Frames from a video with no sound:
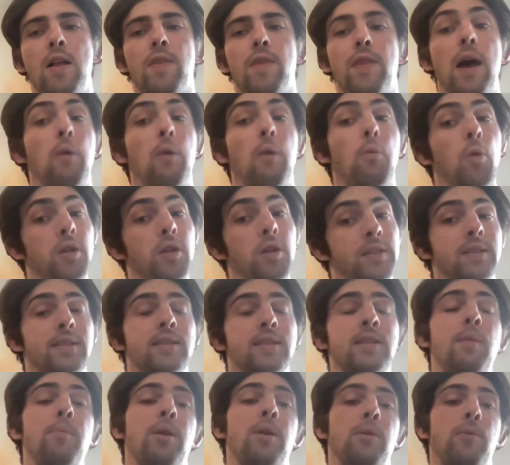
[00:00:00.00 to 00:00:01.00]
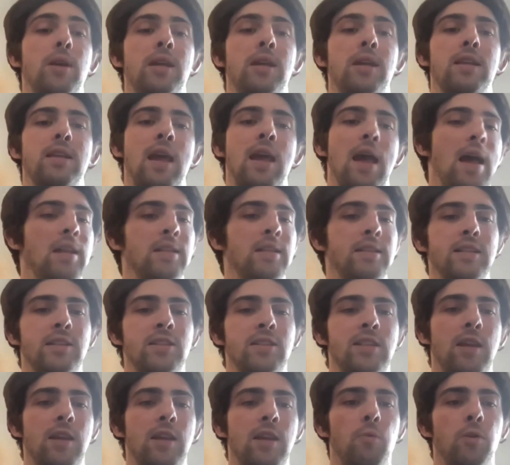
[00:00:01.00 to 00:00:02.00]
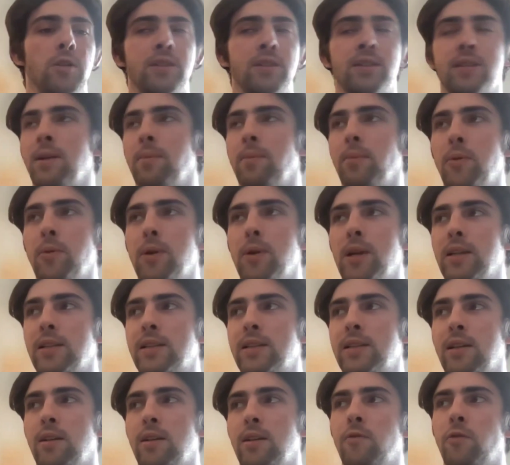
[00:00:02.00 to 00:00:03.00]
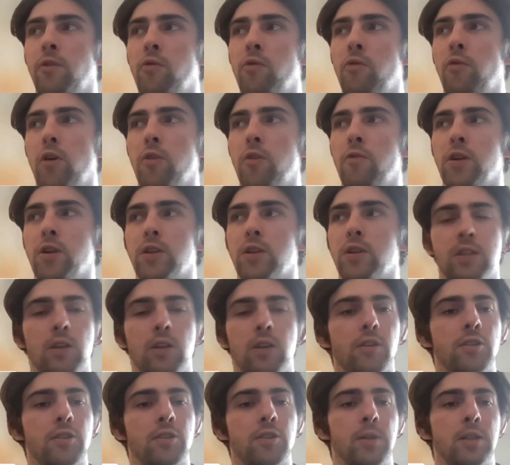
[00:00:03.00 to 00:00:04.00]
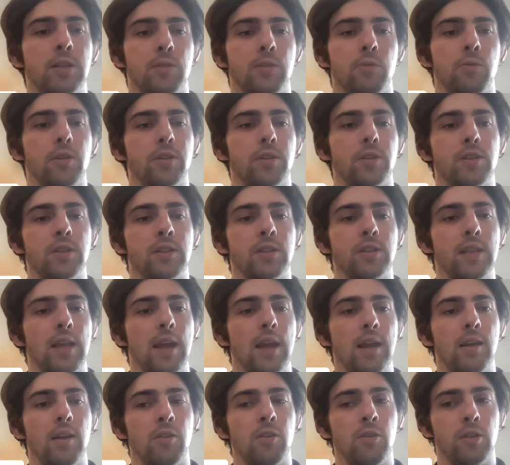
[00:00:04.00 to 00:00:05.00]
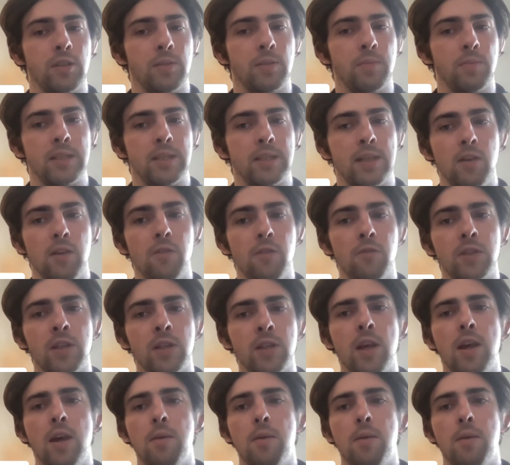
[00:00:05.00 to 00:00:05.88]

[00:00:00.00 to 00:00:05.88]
That wasn't something we could, as Nish said, wasn't something we considered for the Flowverse socks, because it was just like a Christmas gift.